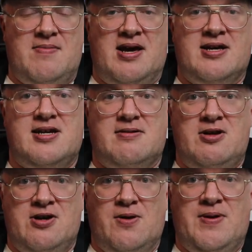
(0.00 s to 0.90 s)
Like, as in
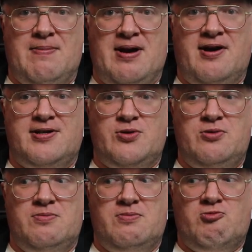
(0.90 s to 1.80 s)
European players
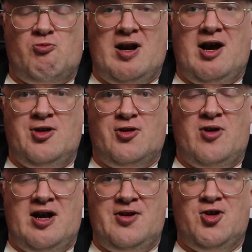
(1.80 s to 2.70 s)
who ply their
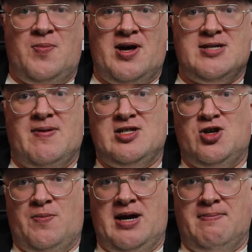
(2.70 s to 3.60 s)
trade in Europe, because the best
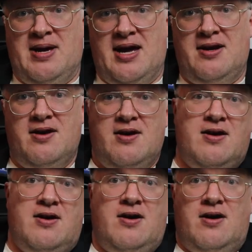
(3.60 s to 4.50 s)
European men
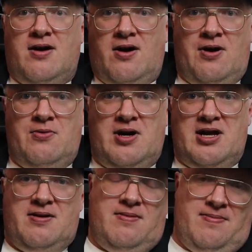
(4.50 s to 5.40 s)

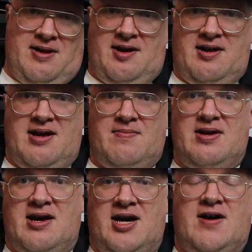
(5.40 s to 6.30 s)
only play in the
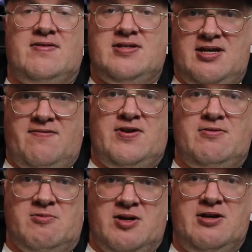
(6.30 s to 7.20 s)
NBA. Obviously, a
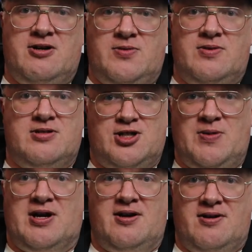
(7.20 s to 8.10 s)
few really good ones, just
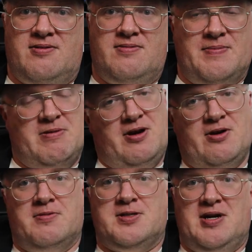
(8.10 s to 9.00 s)
to be clear. By really
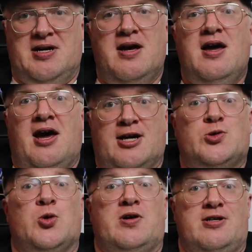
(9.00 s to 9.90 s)
good ones, I mean
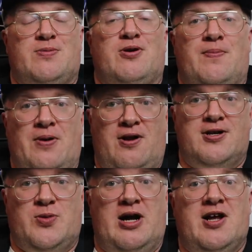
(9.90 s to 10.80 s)
extraordinary superb
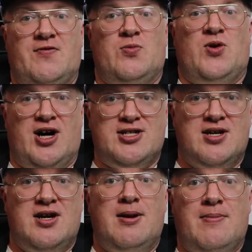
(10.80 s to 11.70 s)
ballers who I love to
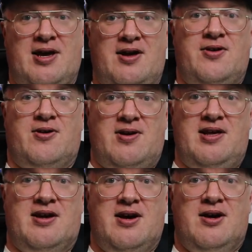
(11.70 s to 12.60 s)
watch play in
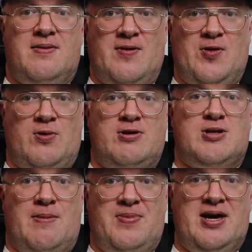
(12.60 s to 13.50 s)
EuroLeague. But the ones
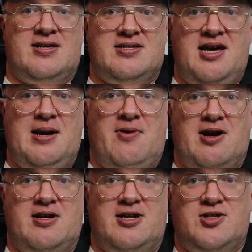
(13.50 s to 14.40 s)
with the biggest name
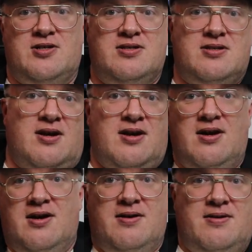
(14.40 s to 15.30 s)
recognitions,
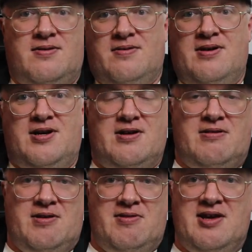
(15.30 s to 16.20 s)
you know,
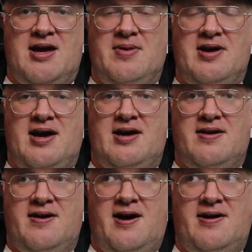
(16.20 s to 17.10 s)
they're in the NBA.
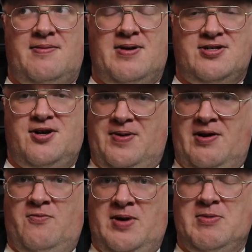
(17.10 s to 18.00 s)
And the best
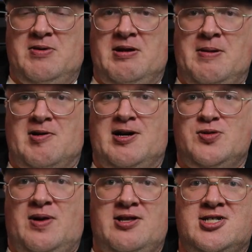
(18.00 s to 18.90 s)
European women with name
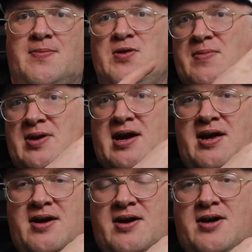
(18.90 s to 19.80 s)
recognition play in the
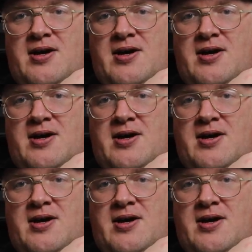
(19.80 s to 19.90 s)
WNBA.